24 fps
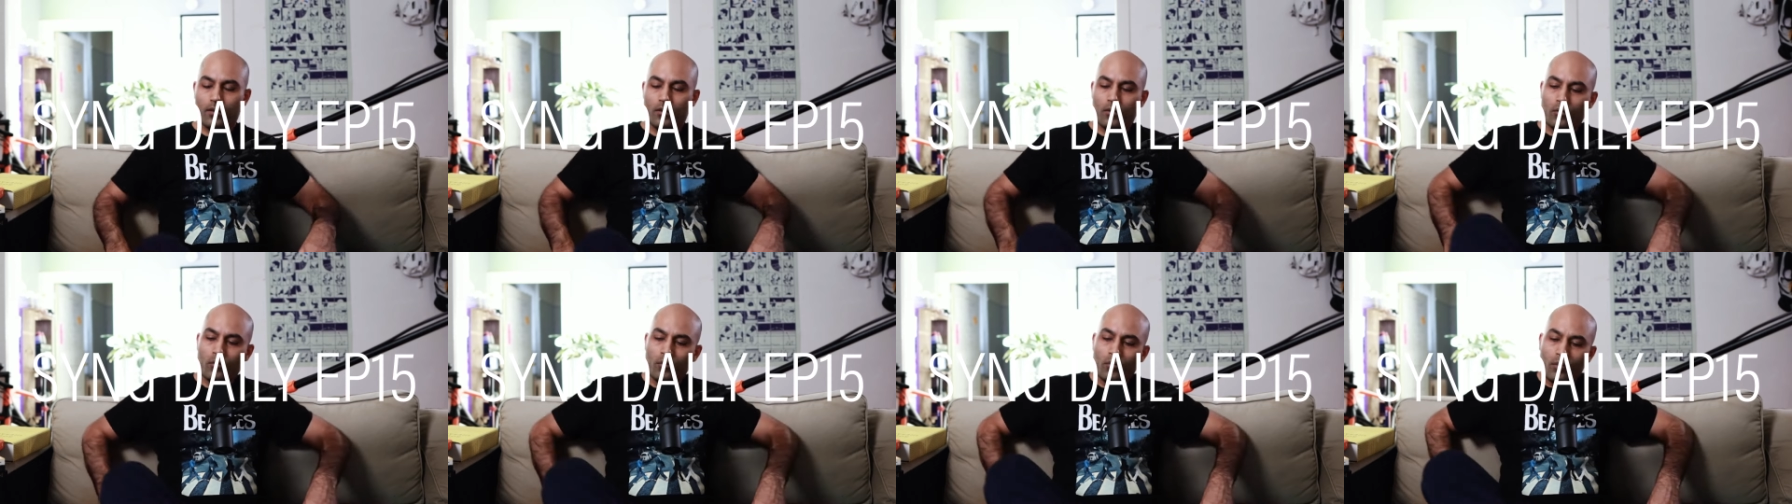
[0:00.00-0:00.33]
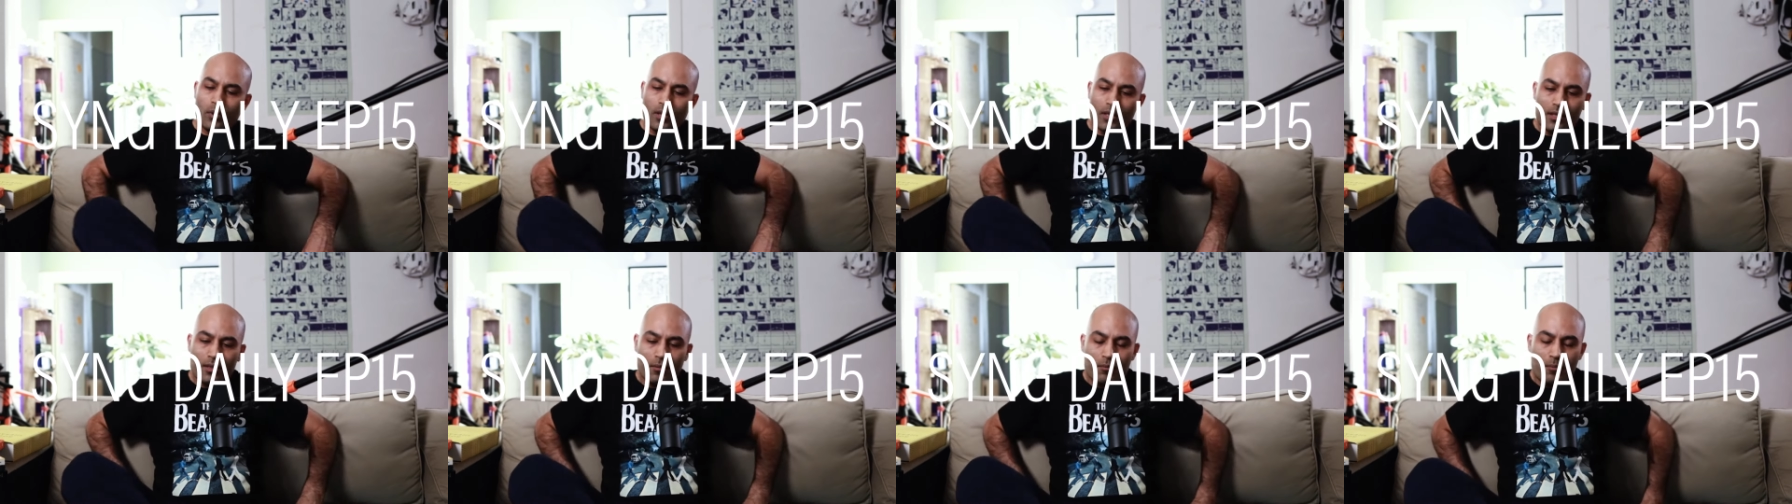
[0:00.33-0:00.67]

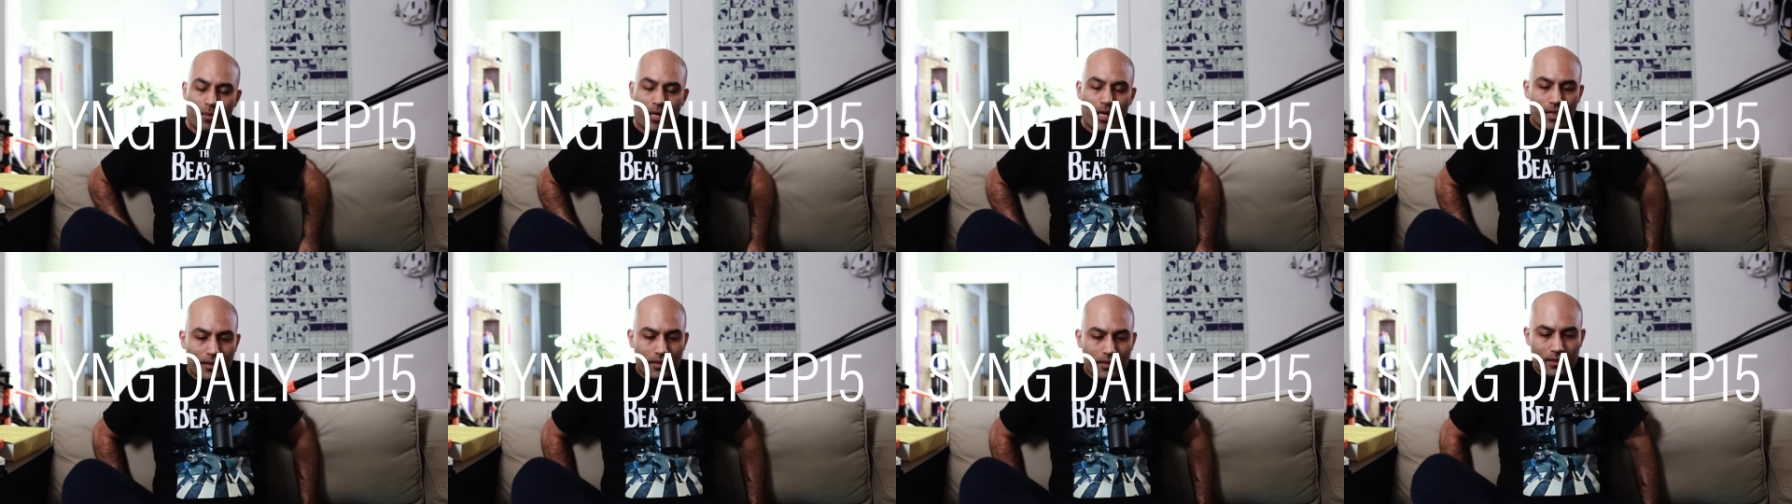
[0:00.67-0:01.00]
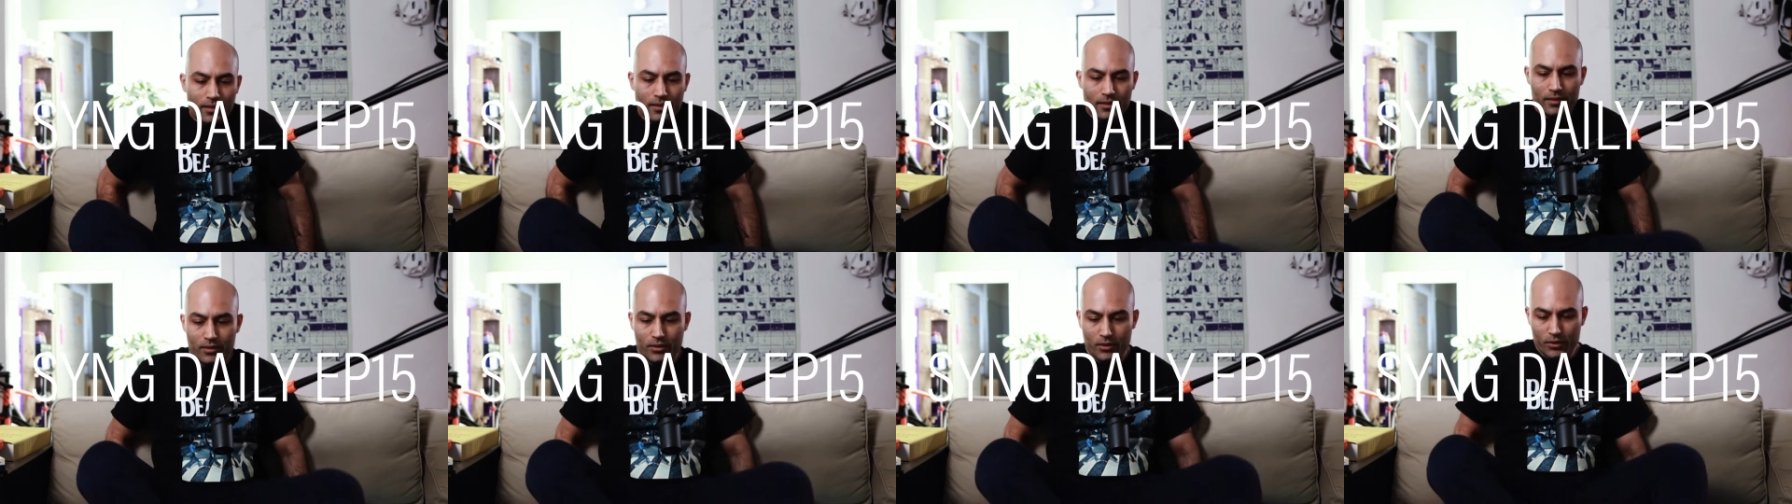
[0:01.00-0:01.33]
Welcome back
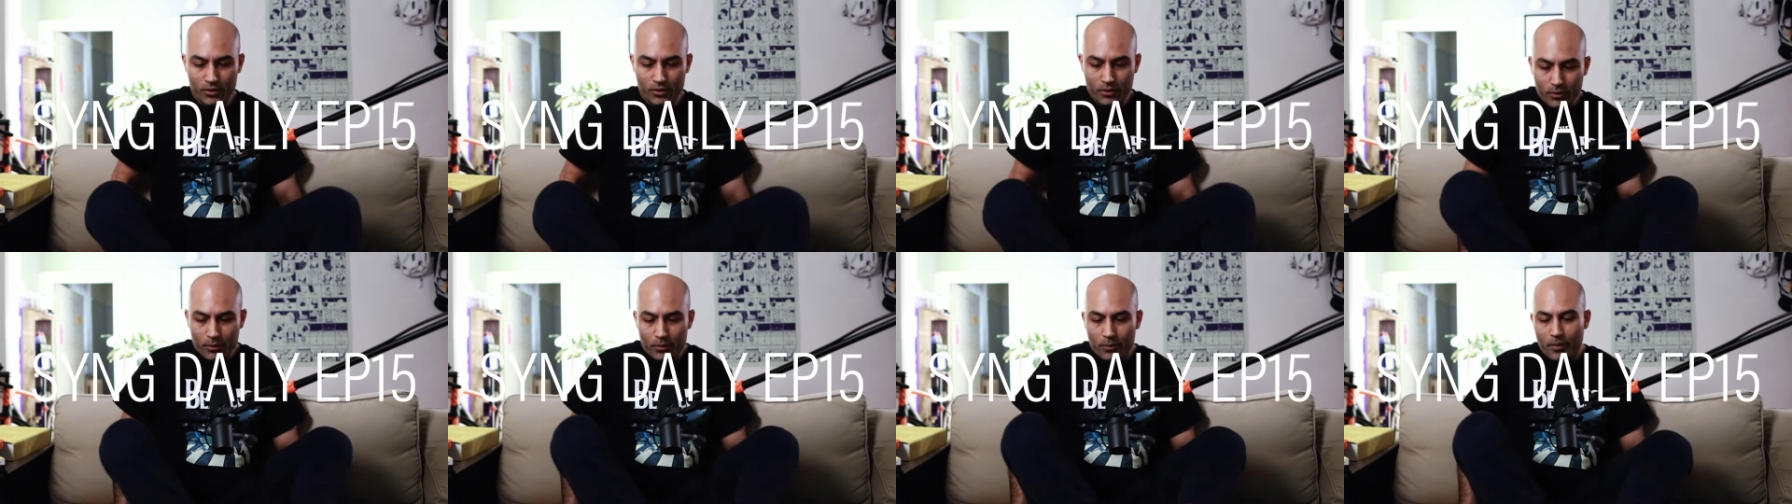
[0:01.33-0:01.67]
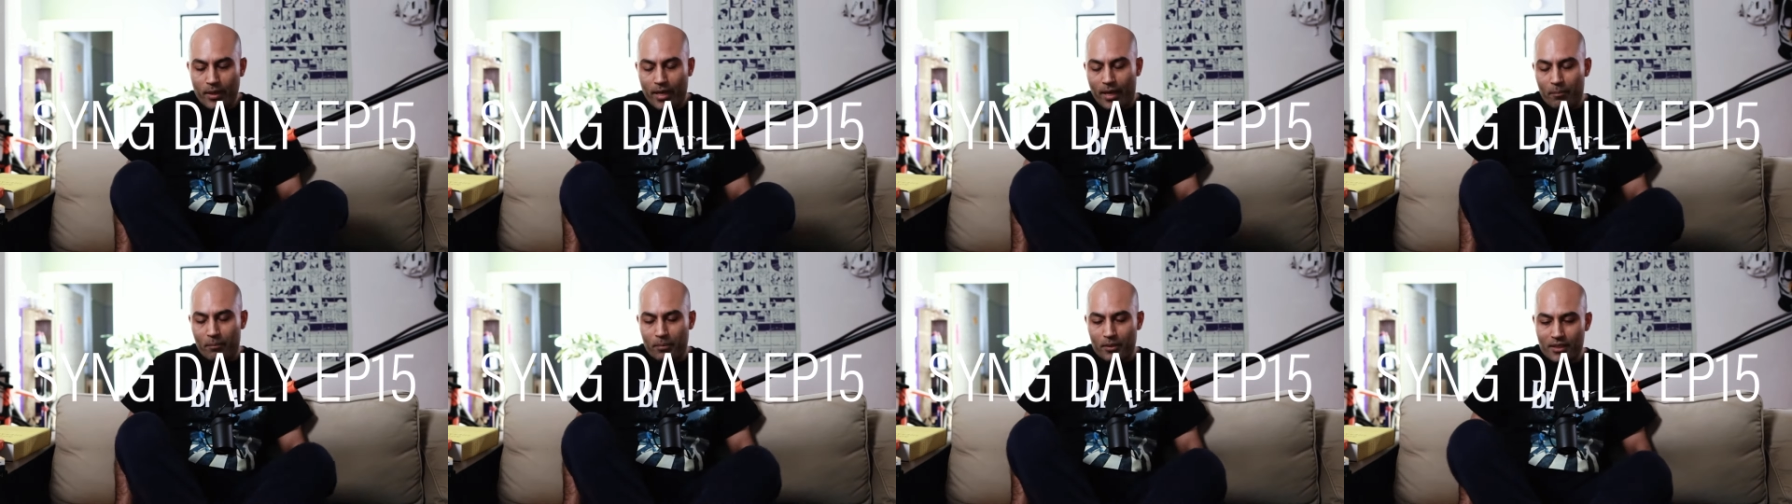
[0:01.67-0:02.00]
to
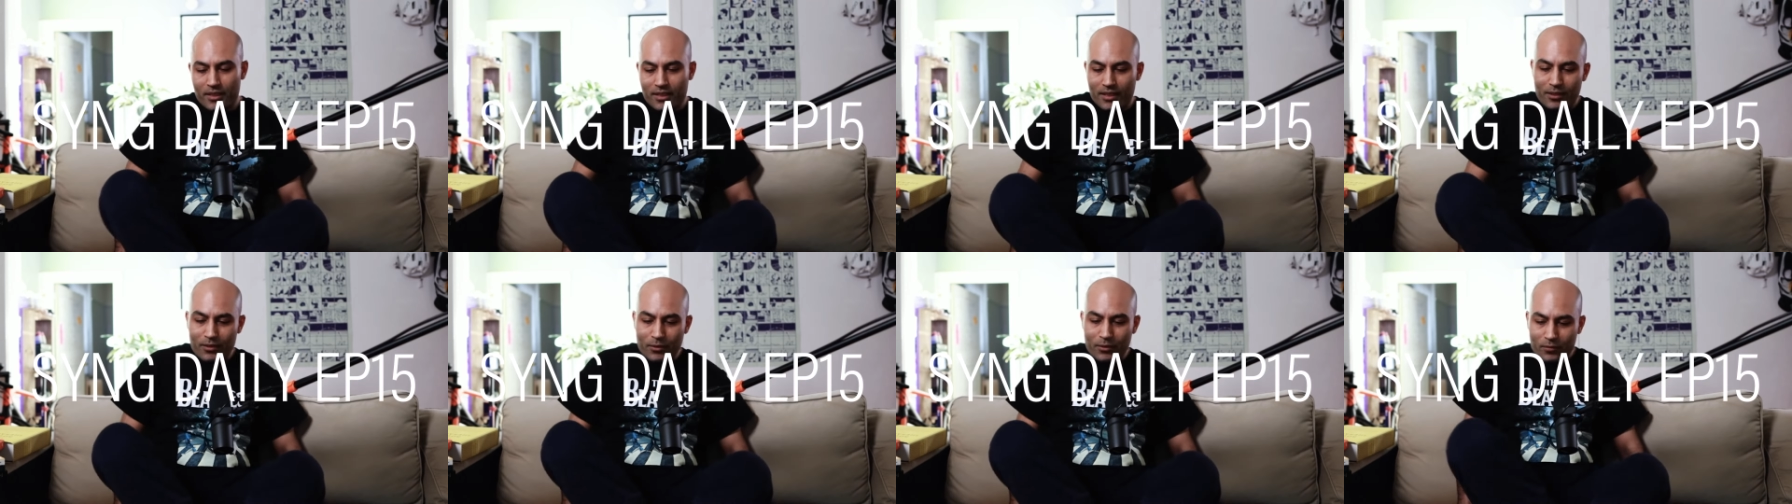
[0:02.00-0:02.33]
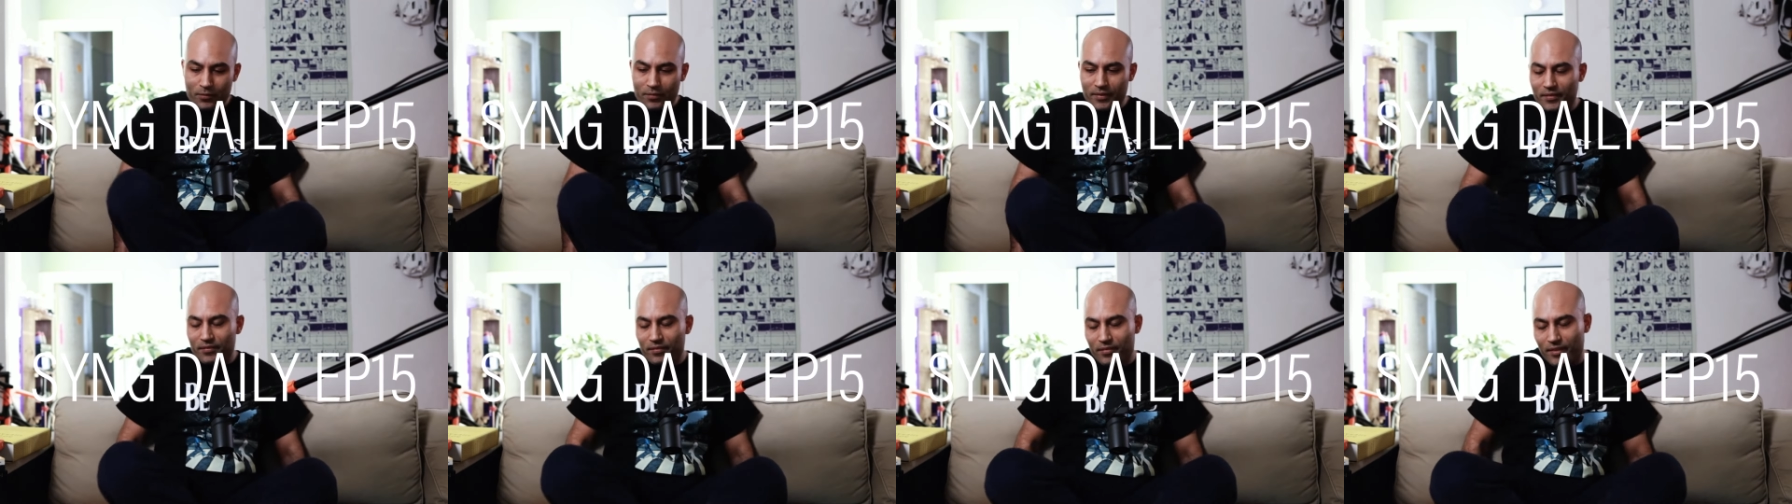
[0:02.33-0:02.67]
episode
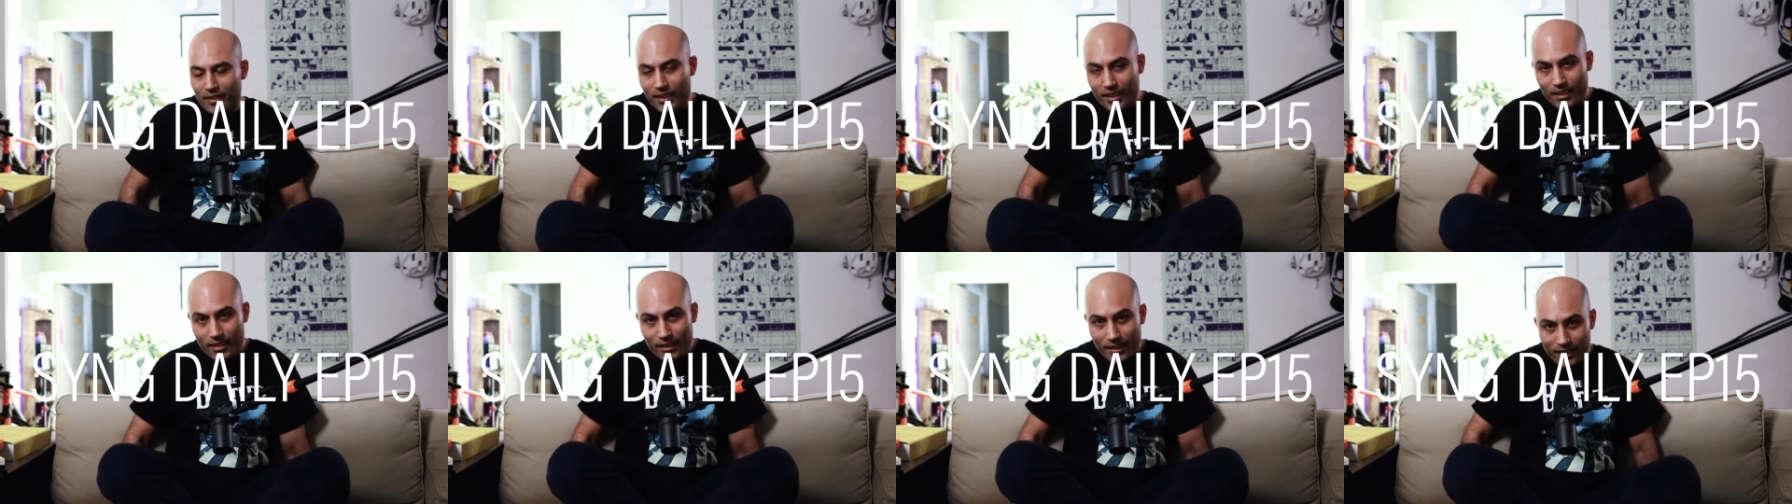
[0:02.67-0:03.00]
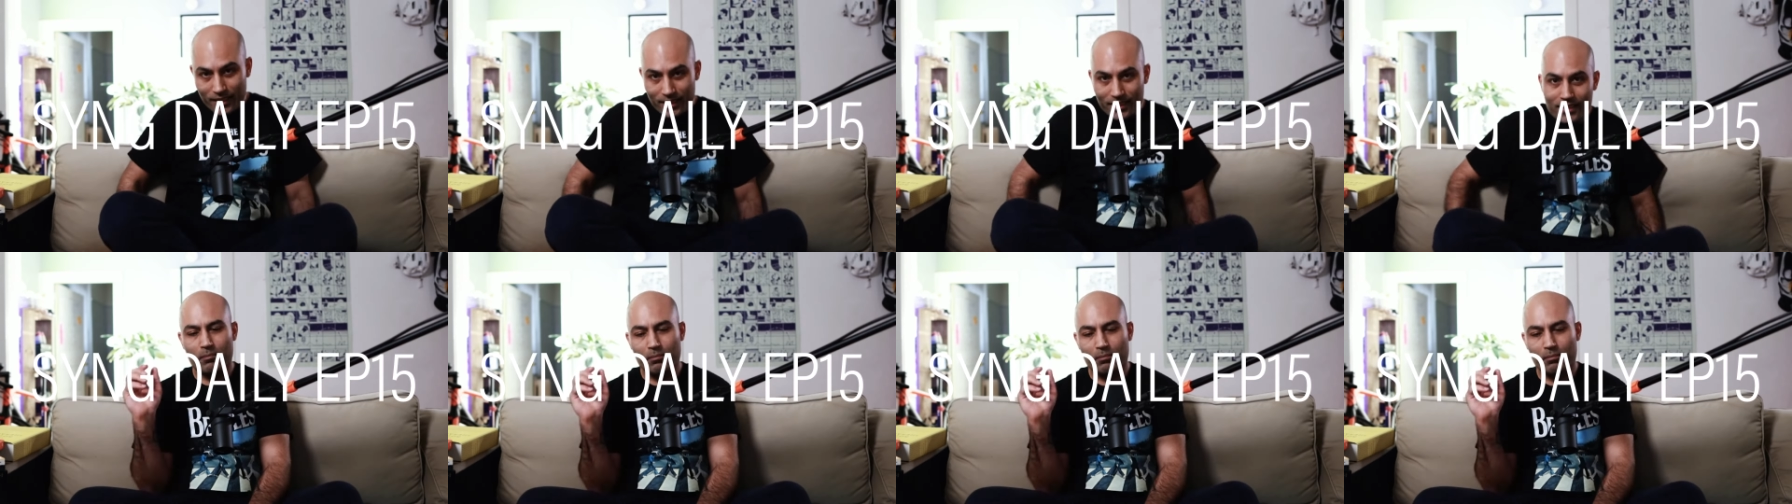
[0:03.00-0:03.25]
15.